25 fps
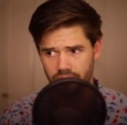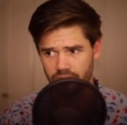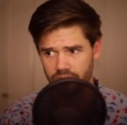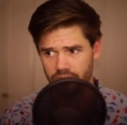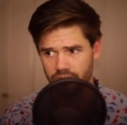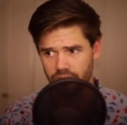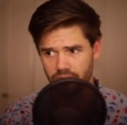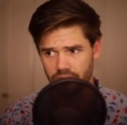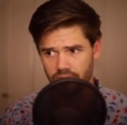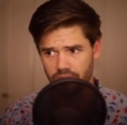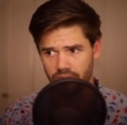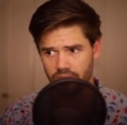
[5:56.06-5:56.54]

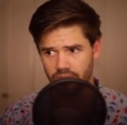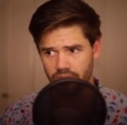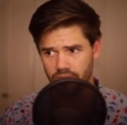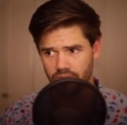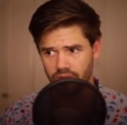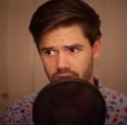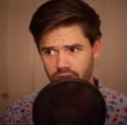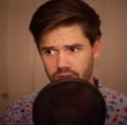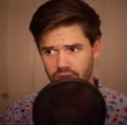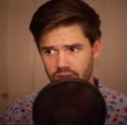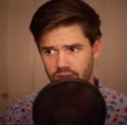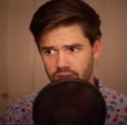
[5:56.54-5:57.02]

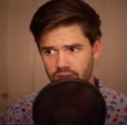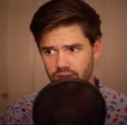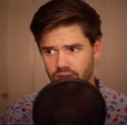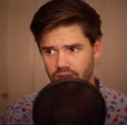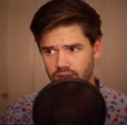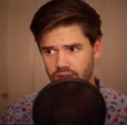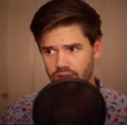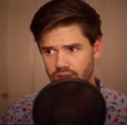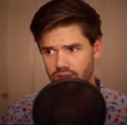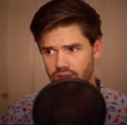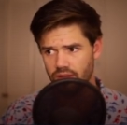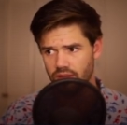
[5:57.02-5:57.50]

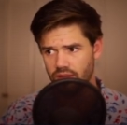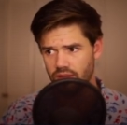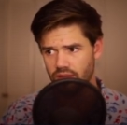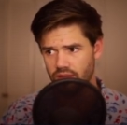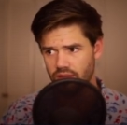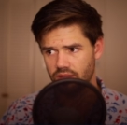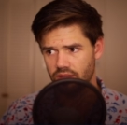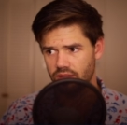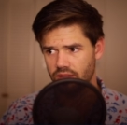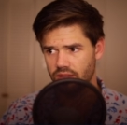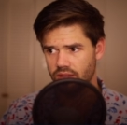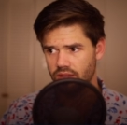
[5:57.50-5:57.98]

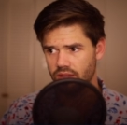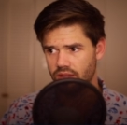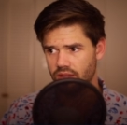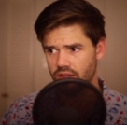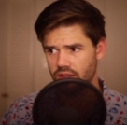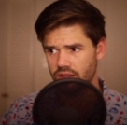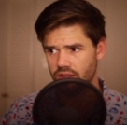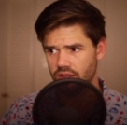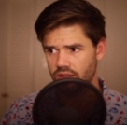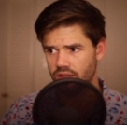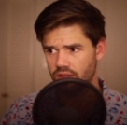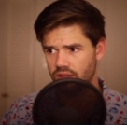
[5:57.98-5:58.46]

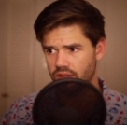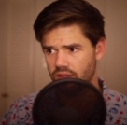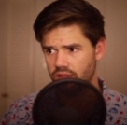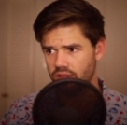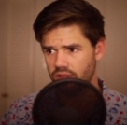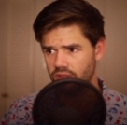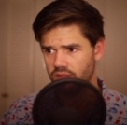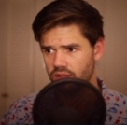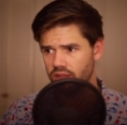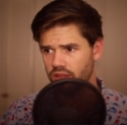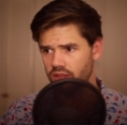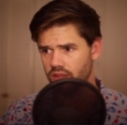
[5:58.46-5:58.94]

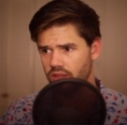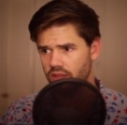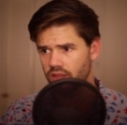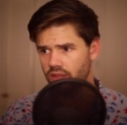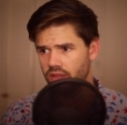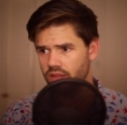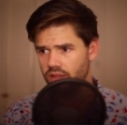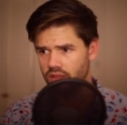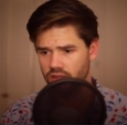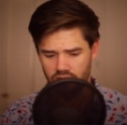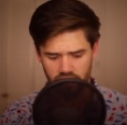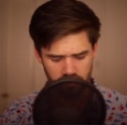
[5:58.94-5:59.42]

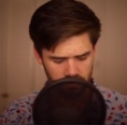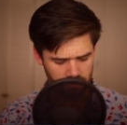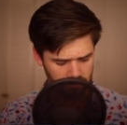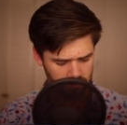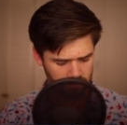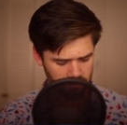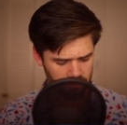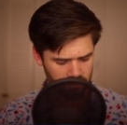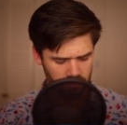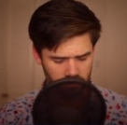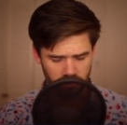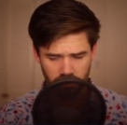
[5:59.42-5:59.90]

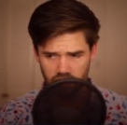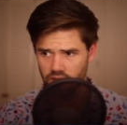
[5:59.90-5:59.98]
(no one is talking)